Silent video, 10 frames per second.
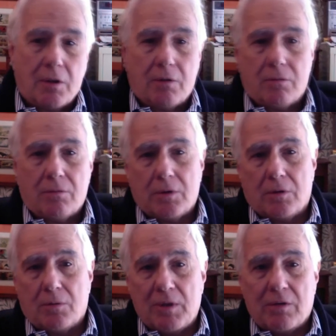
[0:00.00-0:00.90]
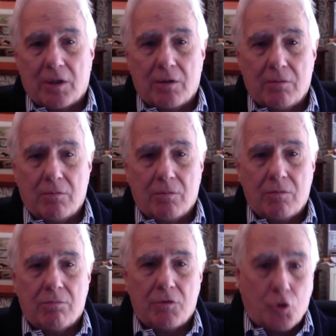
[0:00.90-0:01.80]
uh, uh,
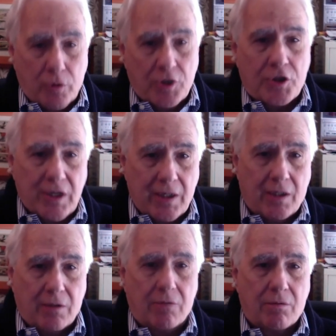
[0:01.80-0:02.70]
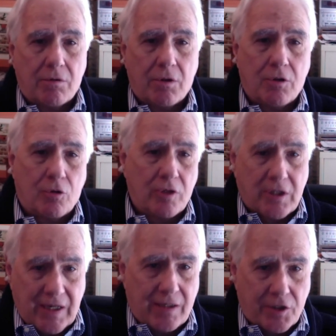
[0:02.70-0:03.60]
American Jewish style or, uh,
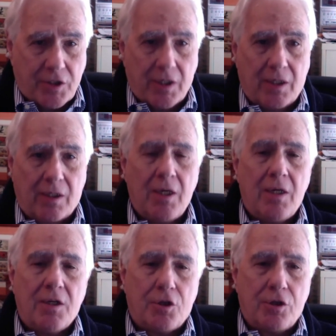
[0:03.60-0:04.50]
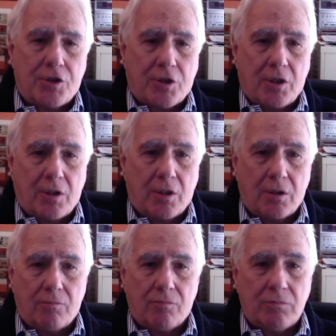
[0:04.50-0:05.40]
or, Italian style cheesecake
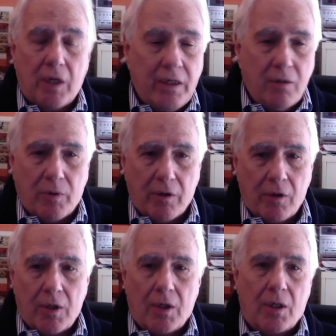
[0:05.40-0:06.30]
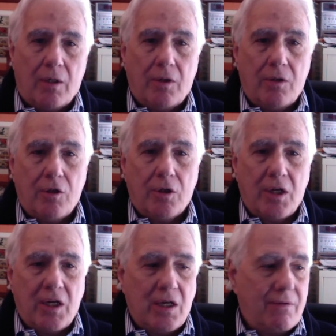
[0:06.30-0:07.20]
uh, anywhere and then
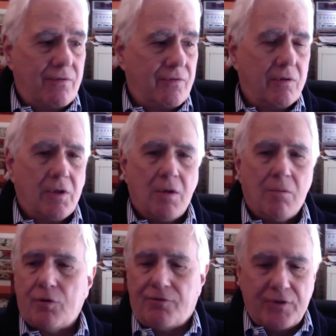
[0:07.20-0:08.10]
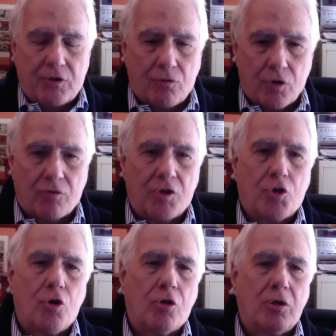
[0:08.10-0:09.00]
they're going to have profiteroles
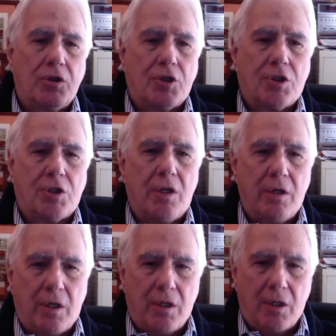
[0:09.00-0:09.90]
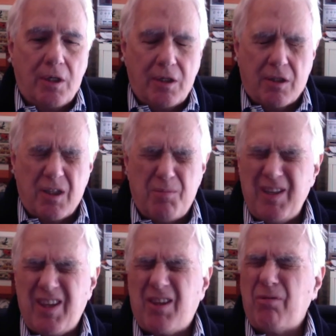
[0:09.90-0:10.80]
or a chocolate sundae, and it's going
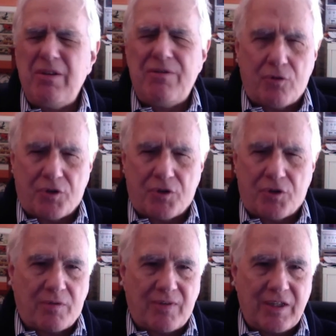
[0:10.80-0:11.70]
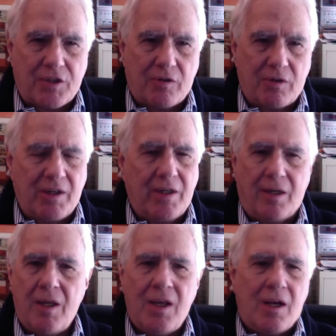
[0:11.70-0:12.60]
to be three, four scoops of ice cream.
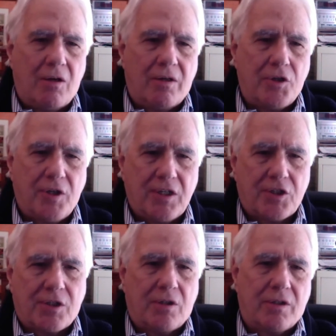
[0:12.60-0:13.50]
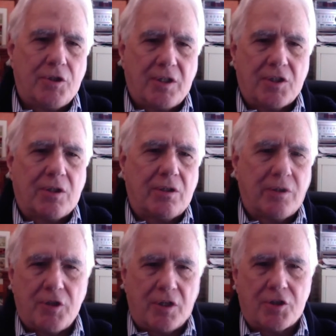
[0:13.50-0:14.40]
Again, largesse, largesse,
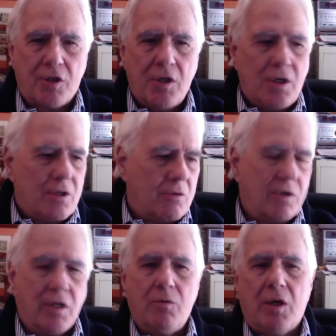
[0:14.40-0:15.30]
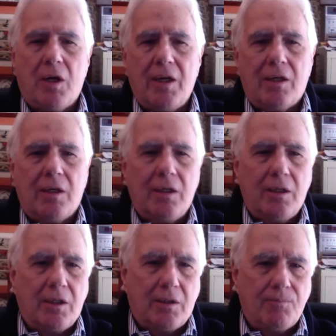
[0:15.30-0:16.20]
largesse. Would anyone like
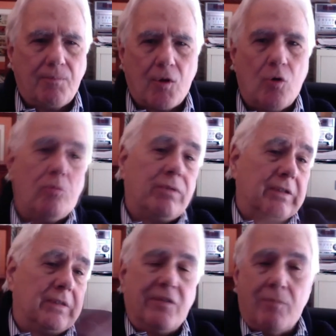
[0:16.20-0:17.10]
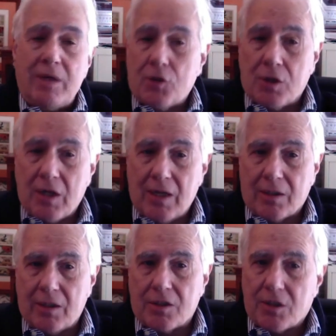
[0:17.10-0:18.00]
a? Um, oh, I didn't even mention
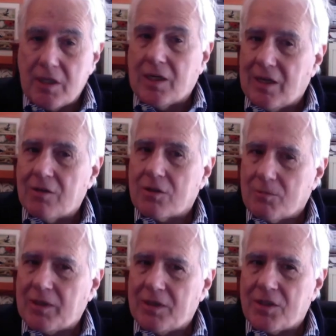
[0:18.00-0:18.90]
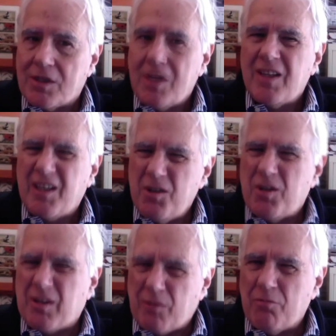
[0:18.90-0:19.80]
cocktails, steakhouse places. They
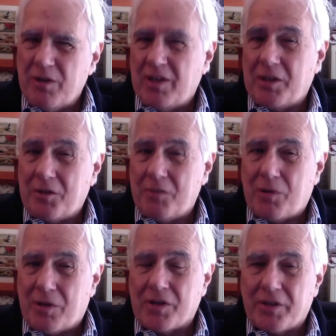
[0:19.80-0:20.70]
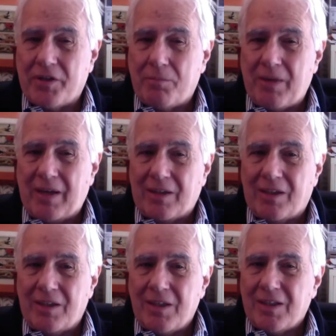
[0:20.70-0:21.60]
usually have a really good bartender back
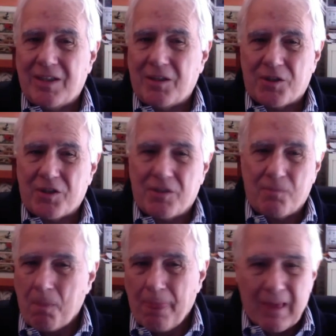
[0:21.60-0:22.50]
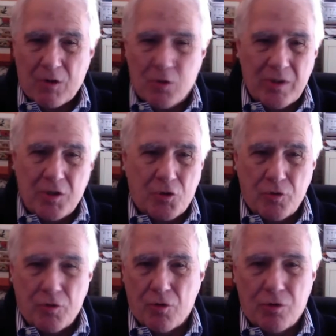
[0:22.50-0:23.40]
there, not just some
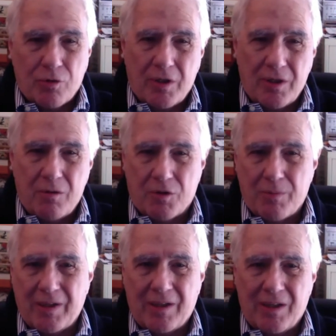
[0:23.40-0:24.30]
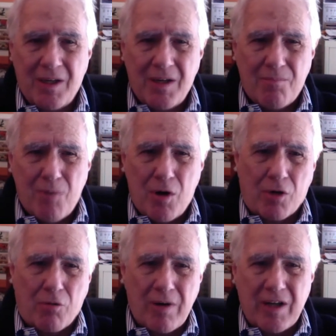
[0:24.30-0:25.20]
22-year-old kid who's making
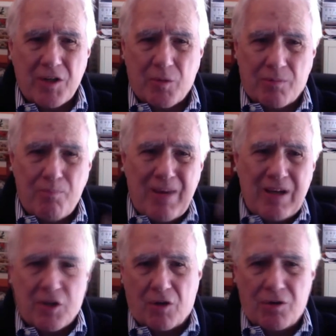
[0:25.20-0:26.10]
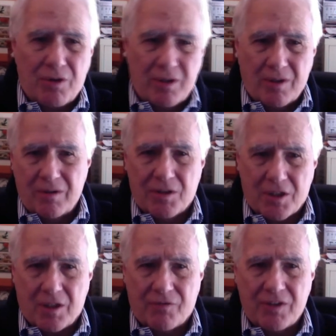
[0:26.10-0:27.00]
margaritas with basil oil
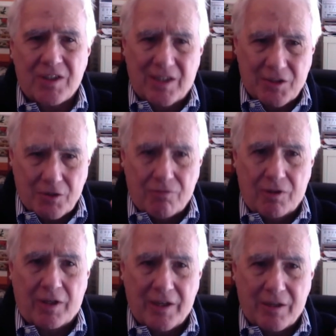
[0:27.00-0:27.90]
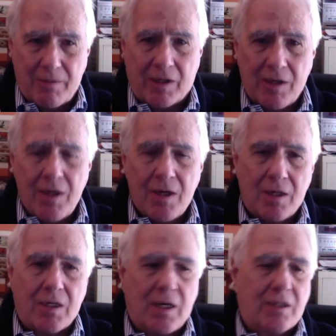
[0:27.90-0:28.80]
and stuff. These guys know really how to make
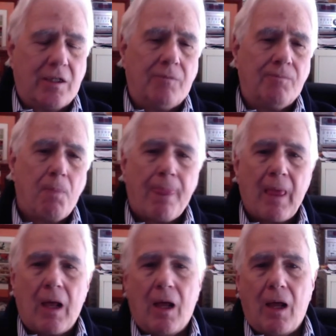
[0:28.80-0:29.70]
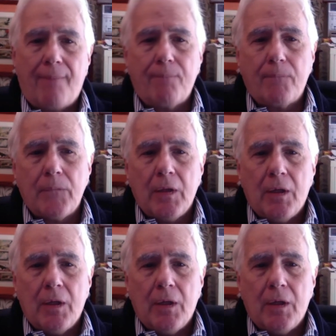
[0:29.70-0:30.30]
a cocktail. Um,